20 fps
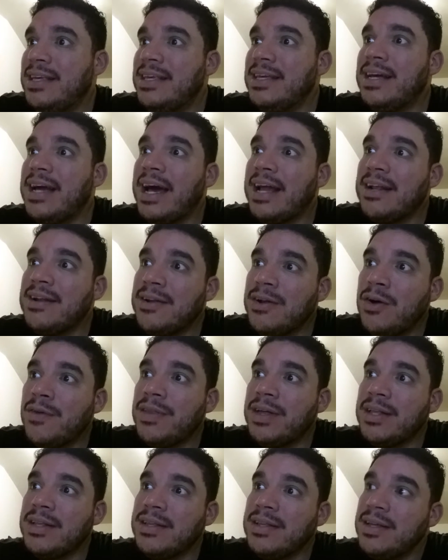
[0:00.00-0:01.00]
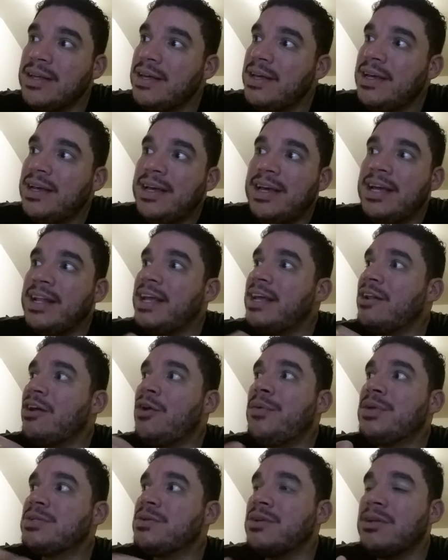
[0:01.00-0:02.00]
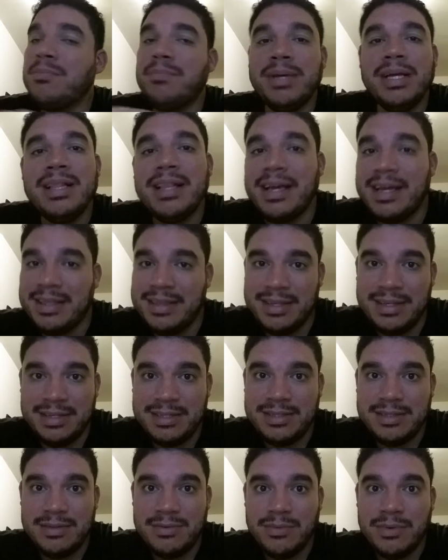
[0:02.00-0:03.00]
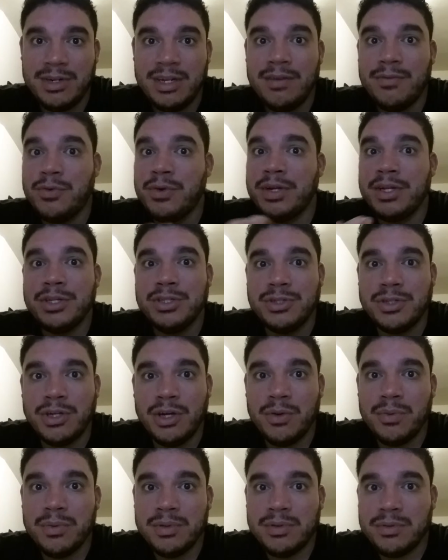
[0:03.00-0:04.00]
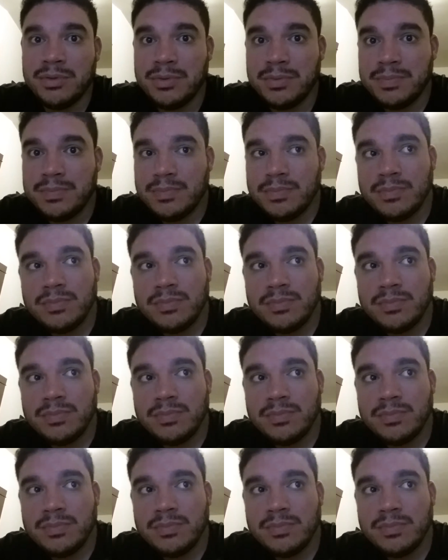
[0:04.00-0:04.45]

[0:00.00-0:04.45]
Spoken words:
You got to know that it ain't always going to be like this, whatever it is you're going through.